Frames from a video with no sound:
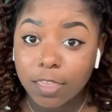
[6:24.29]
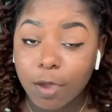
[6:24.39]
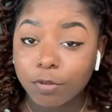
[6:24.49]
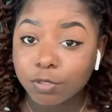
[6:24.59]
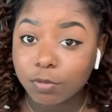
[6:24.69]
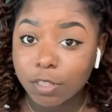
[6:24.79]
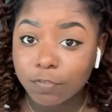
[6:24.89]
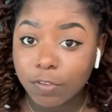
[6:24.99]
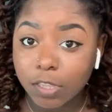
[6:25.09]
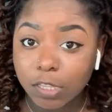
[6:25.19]
That was really
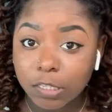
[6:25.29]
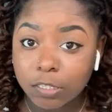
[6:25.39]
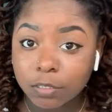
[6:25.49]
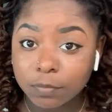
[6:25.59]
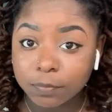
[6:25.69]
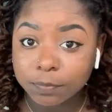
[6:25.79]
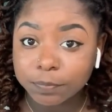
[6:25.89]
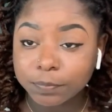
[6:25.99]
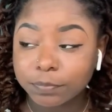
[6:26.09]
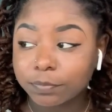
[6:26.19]
fun.
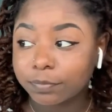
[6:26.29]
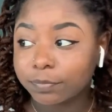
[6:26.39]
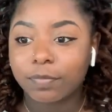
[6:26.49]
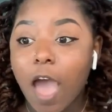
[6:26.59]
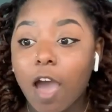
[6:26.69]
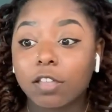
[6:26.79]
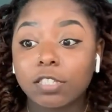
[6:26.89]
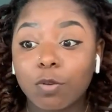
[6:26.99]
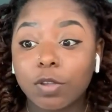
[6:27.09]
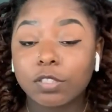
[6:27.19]
I also went to